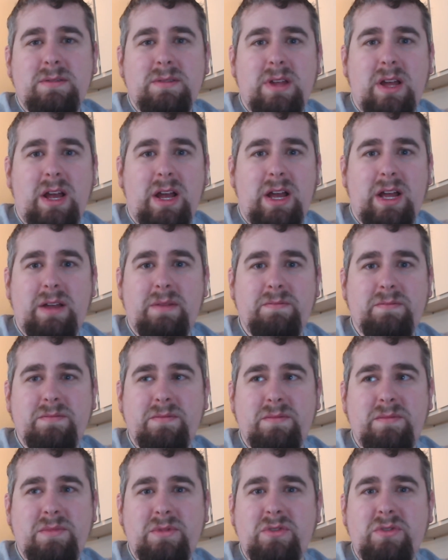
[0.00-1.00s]
um,
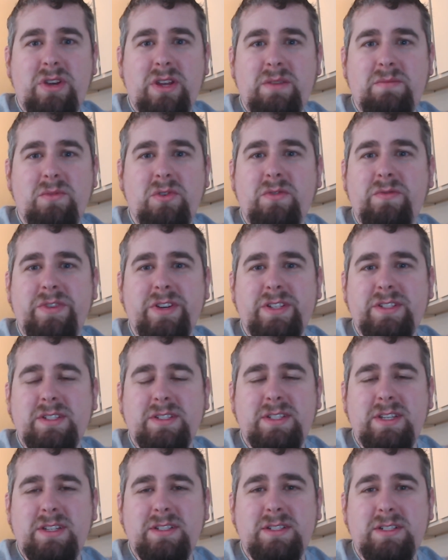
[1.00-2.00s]
you can move just
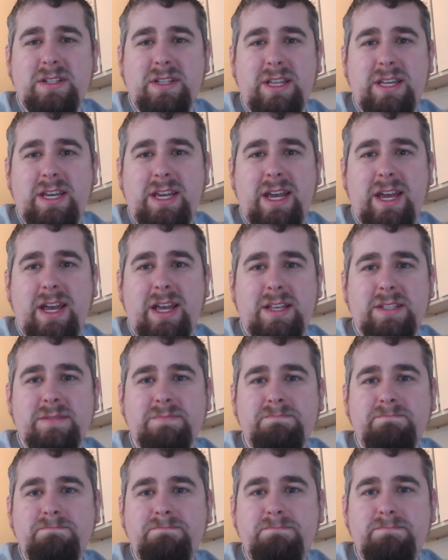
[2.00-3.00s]
as easily as
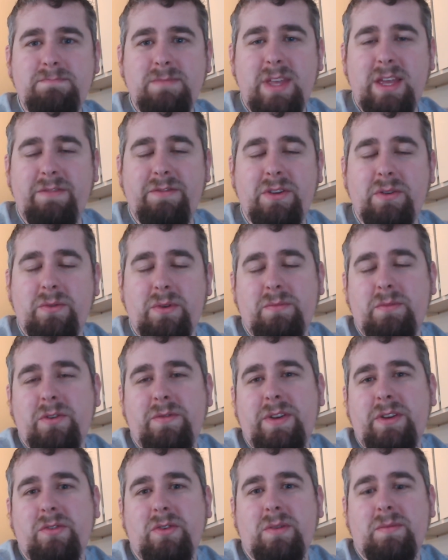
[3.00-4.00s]
if you were
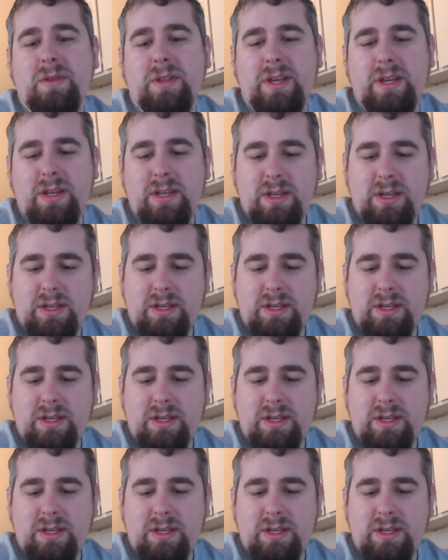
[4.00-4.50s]
moving normally.